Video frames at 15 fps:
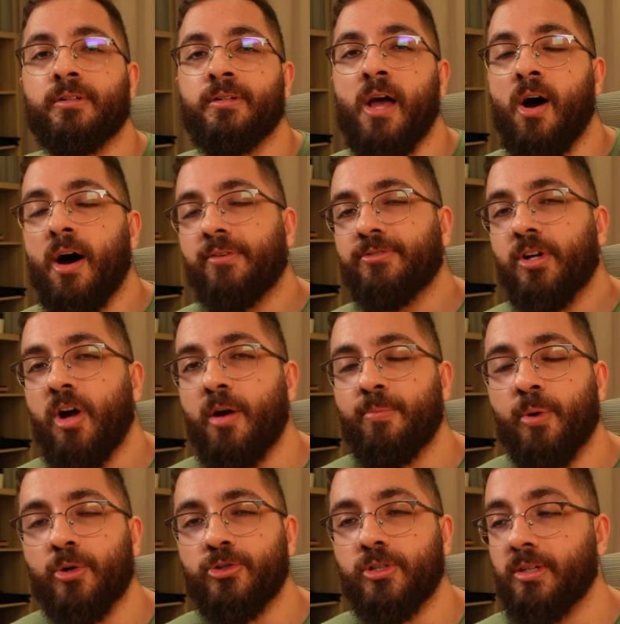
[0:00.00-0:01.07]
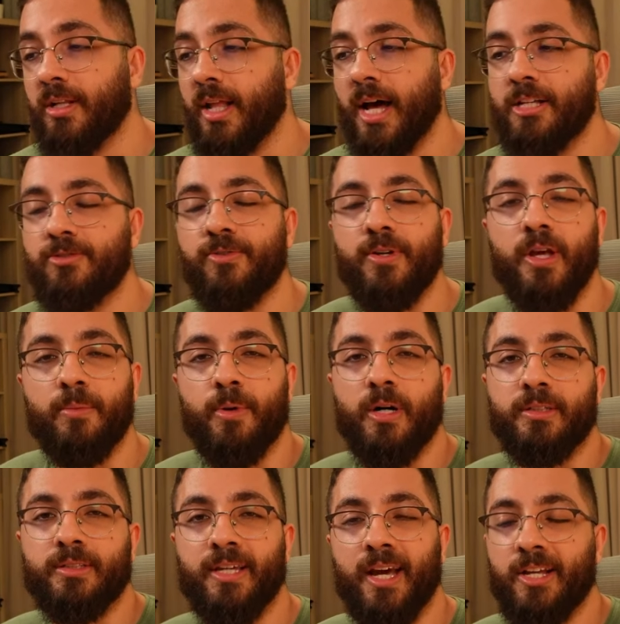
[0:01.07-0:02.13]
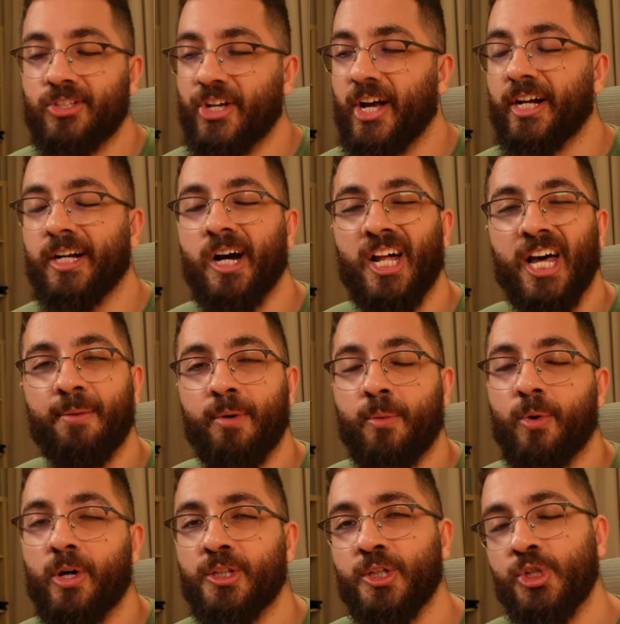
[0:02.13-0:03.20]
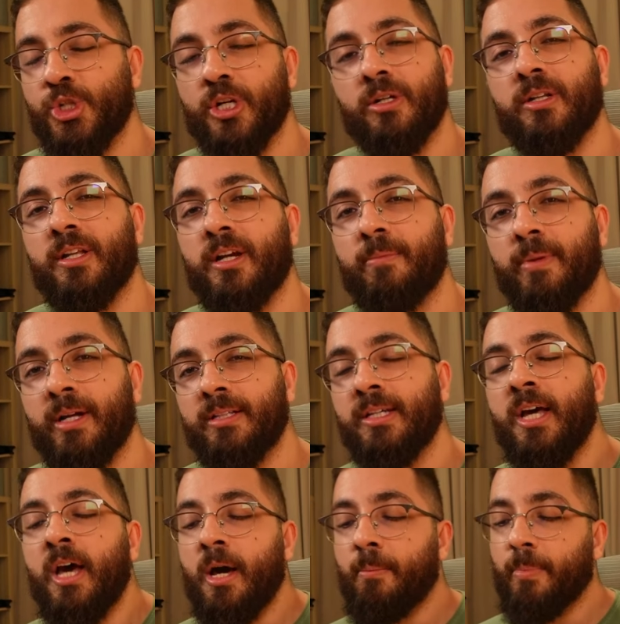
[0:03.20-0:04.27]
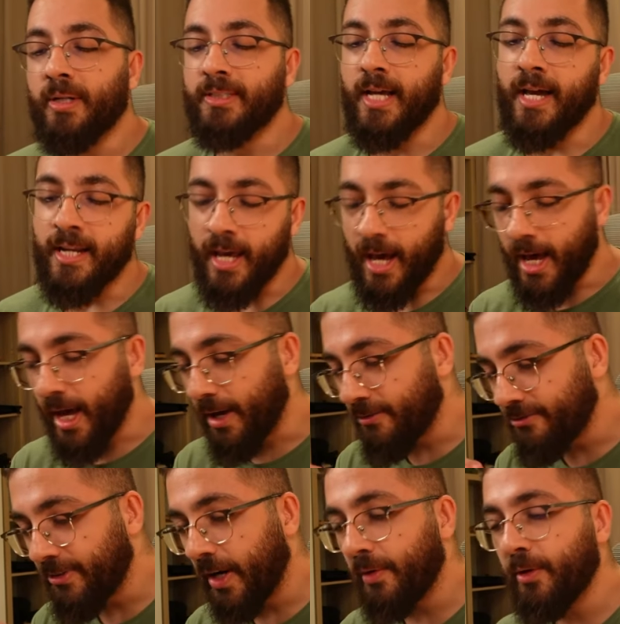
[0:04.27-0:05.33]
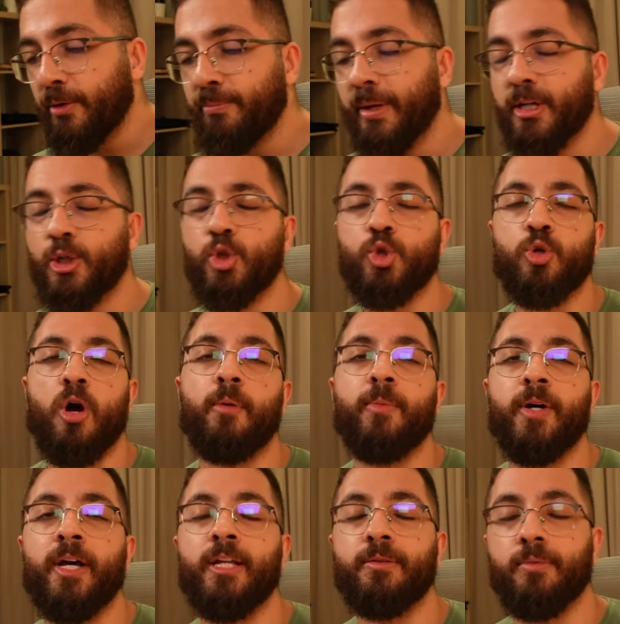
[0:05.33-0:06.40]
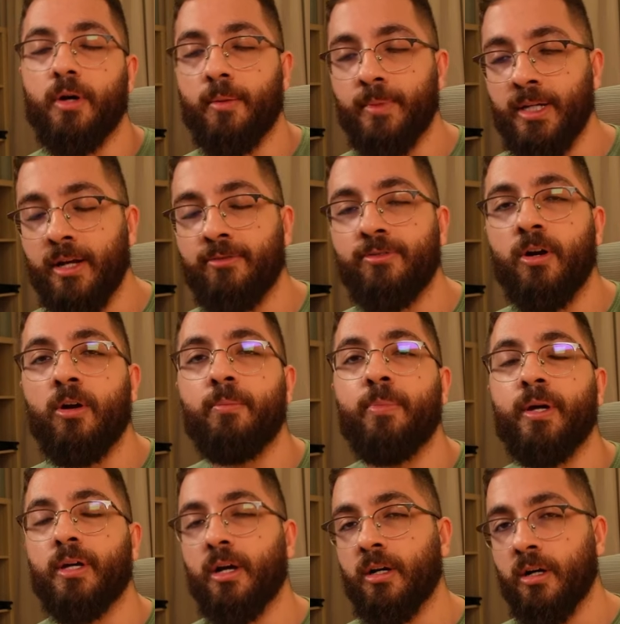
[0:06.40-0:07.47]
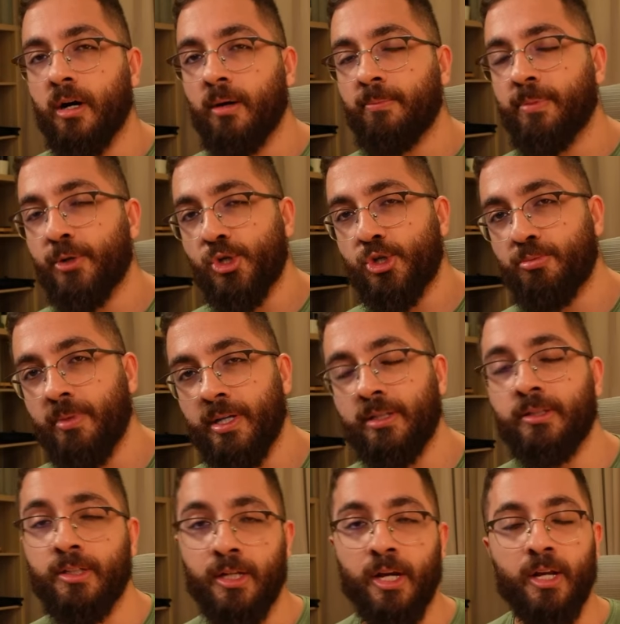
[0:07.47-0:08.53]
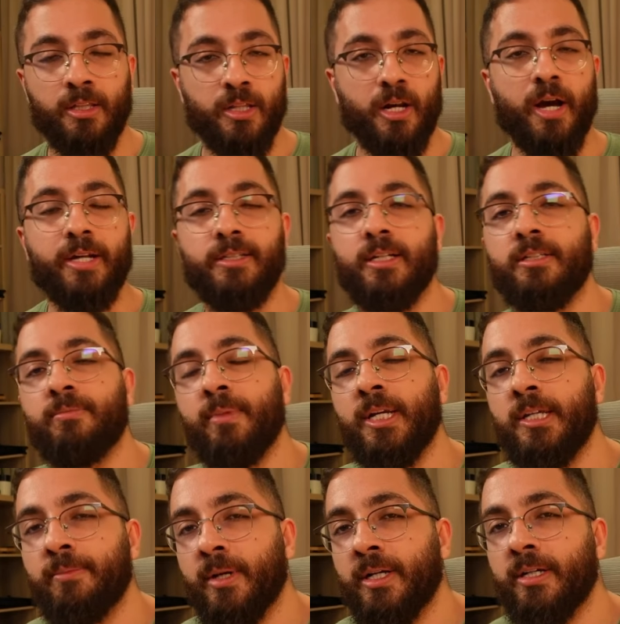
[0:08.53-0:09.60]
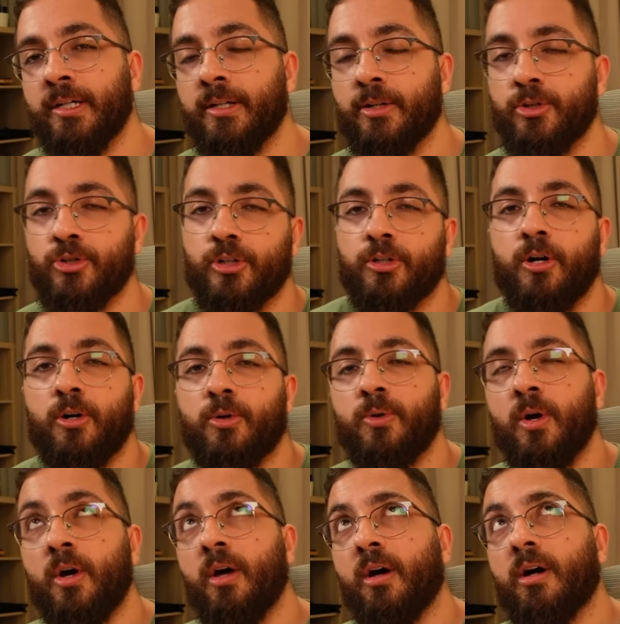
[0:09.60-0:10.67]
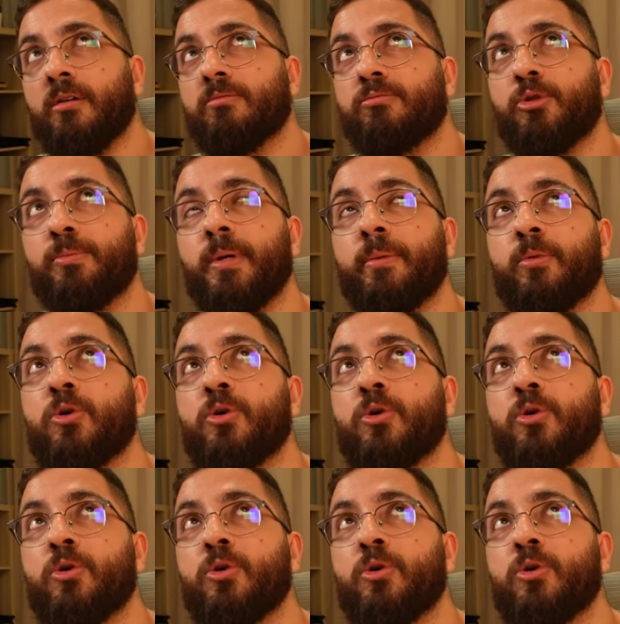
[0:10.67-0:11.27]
Now, after I posted the last video about KSI, I got up. I wanted to chill a little bit. But then a very big trauma hit. I mean, a very big accomplishment that I did many, many years ago. To be more